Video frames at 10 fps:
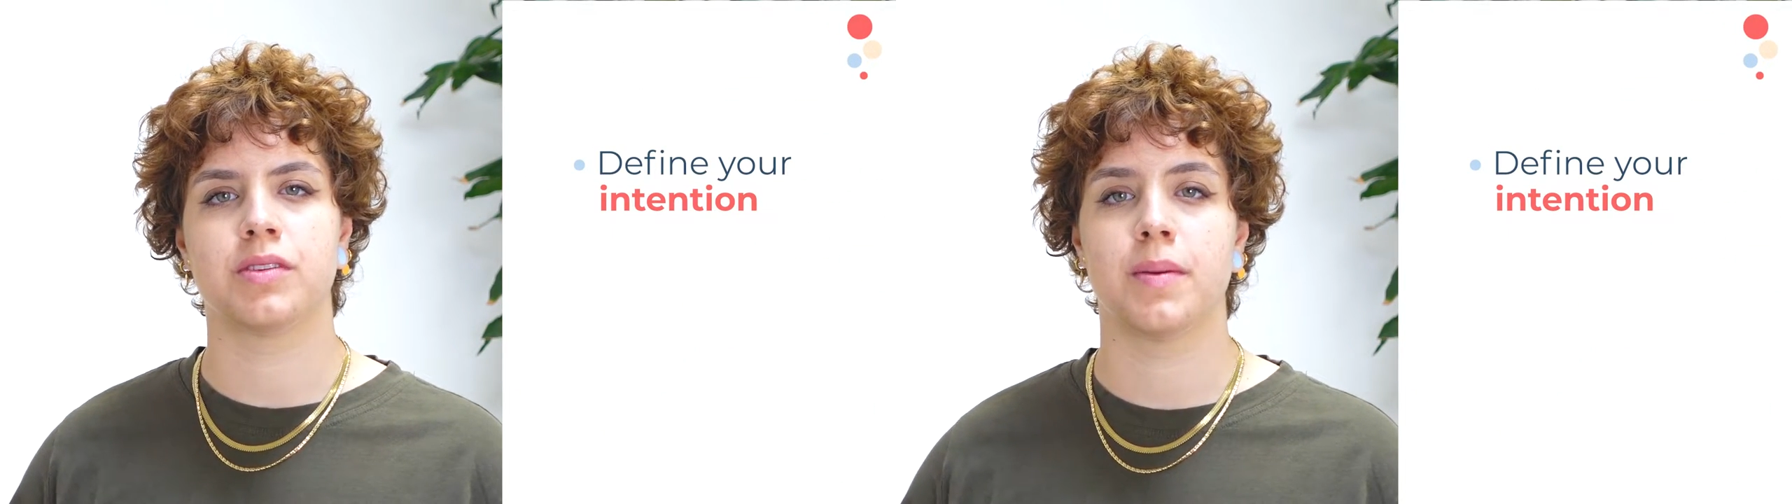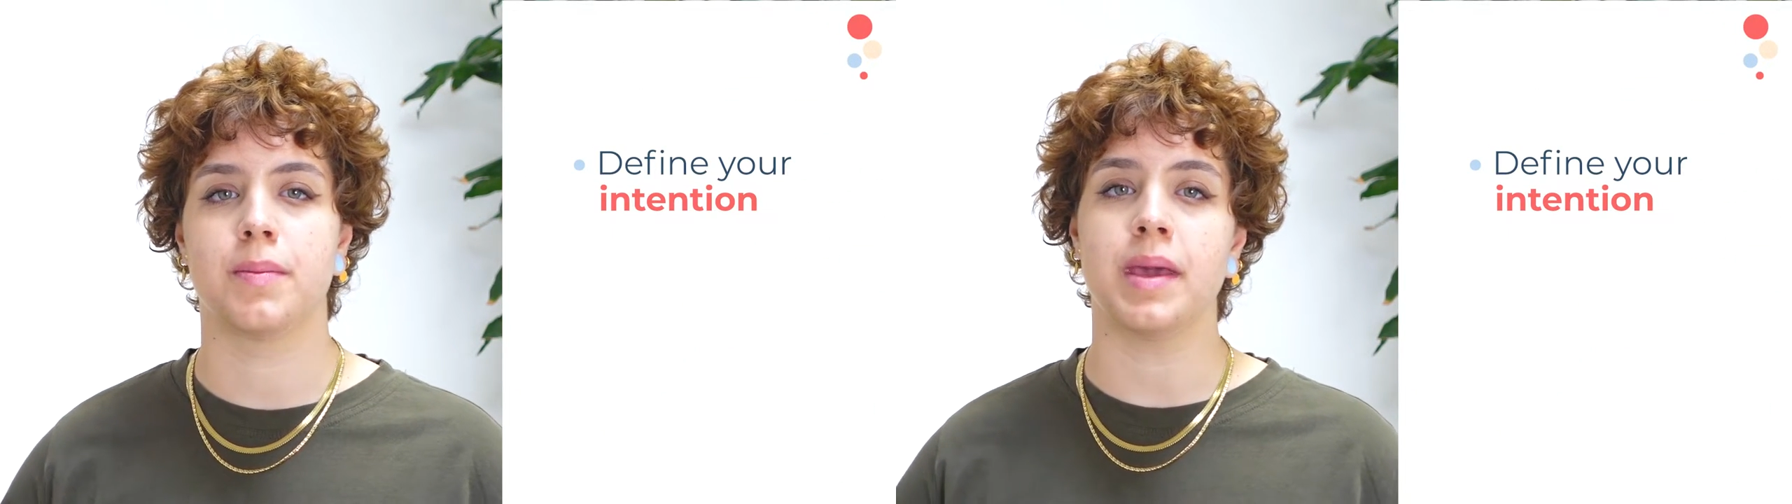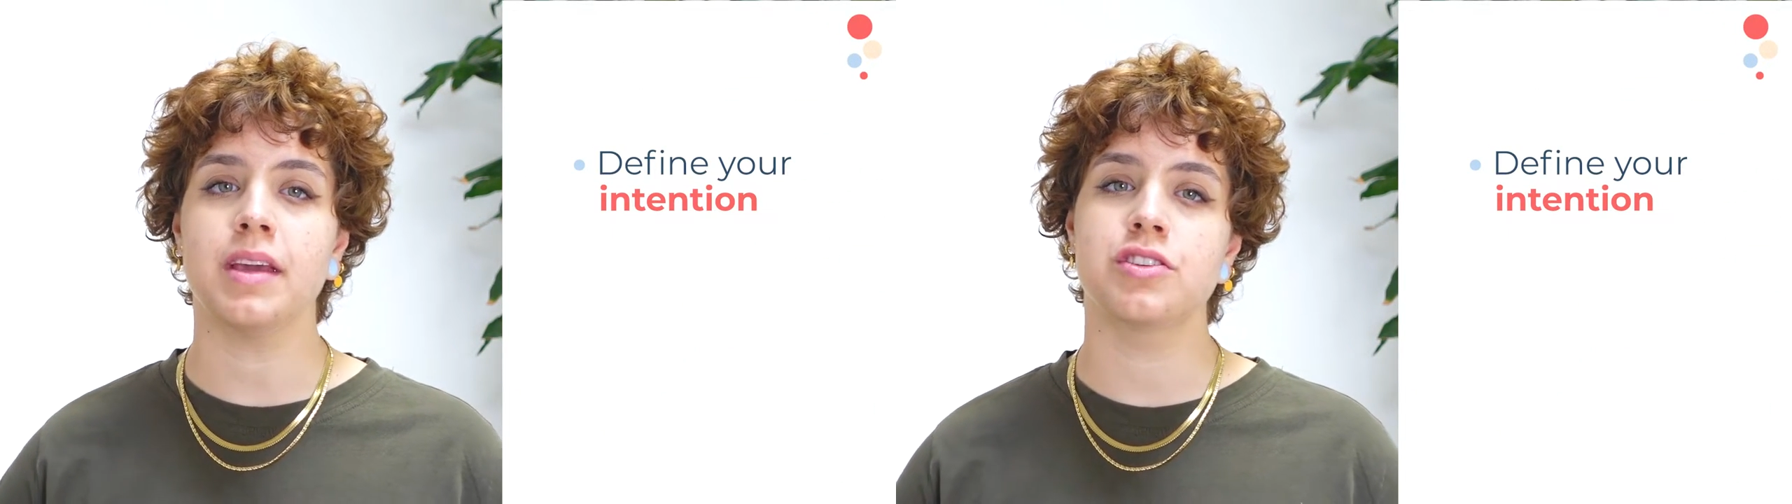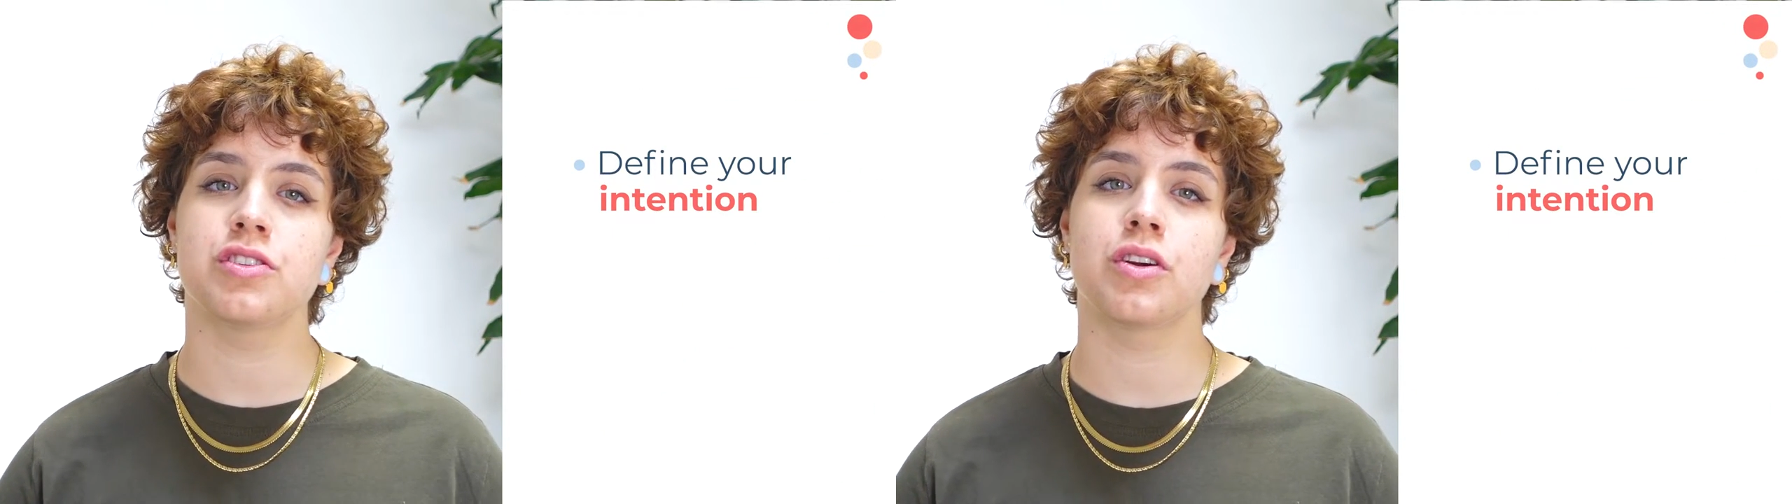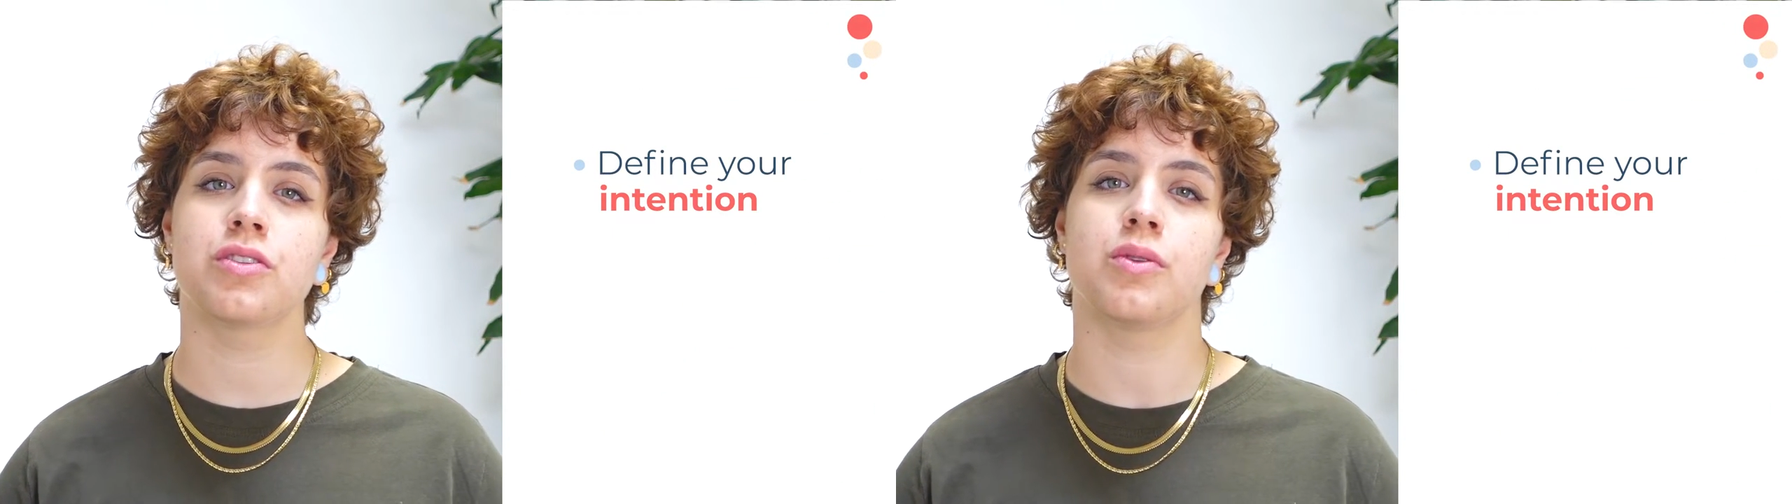Make
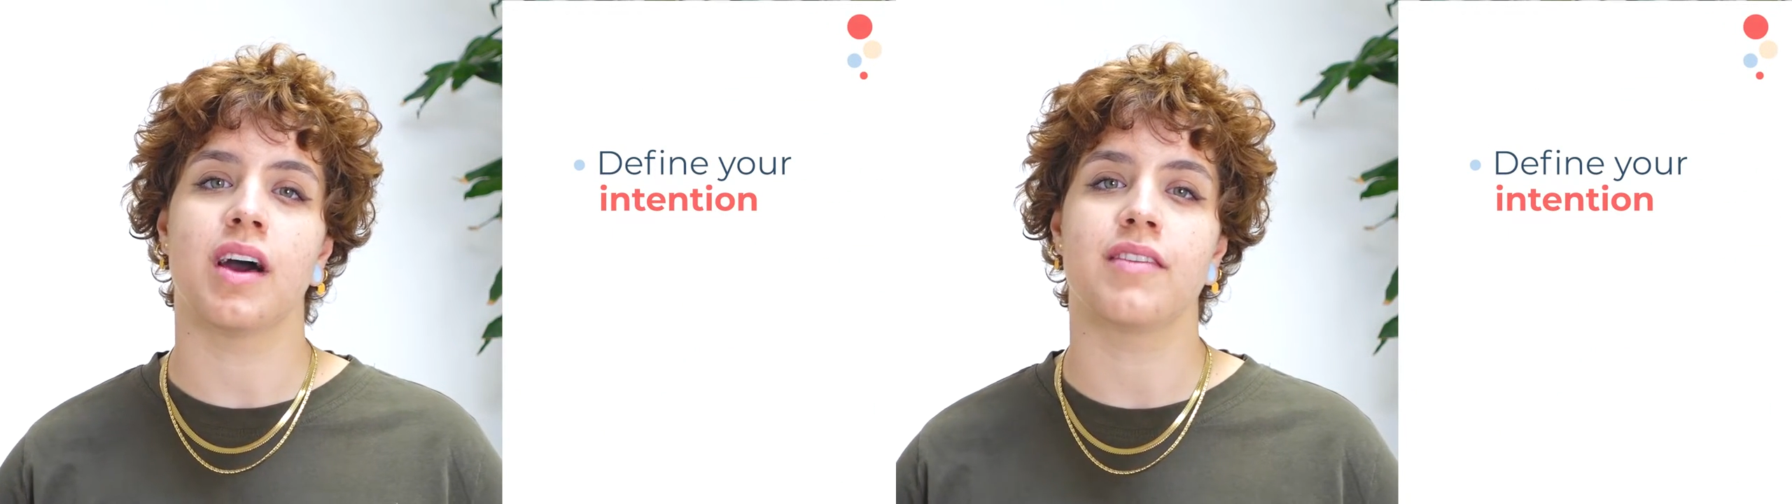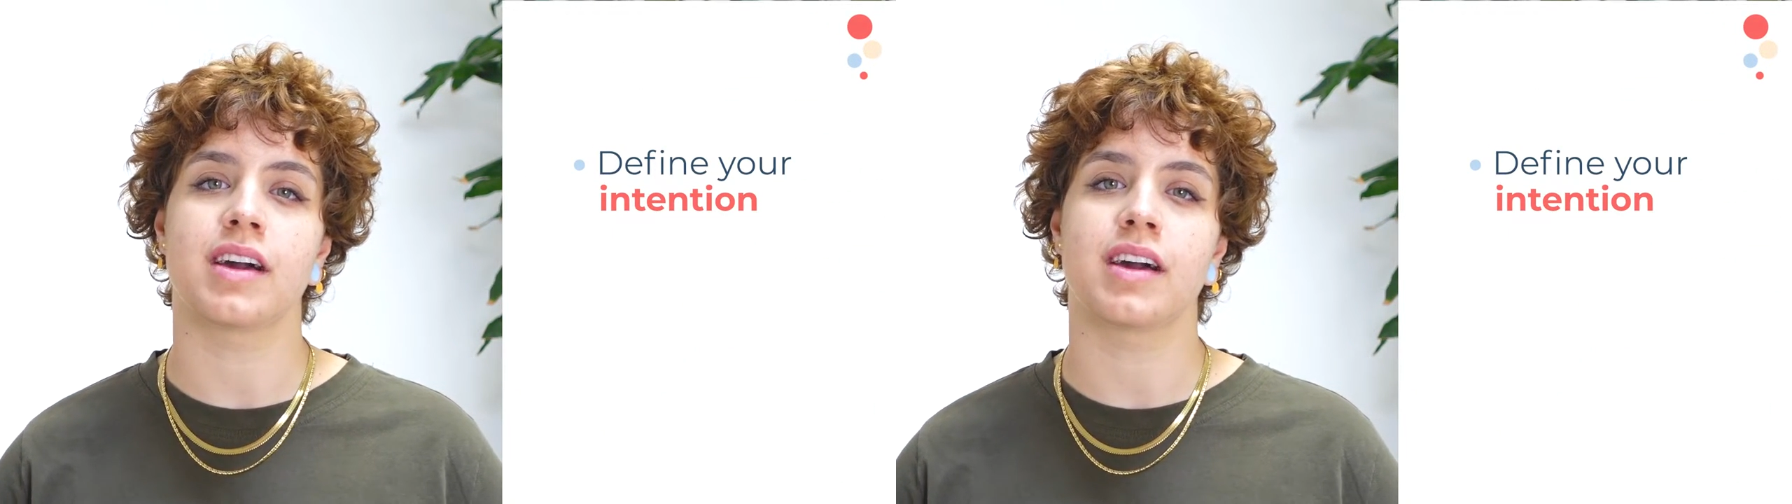sure to have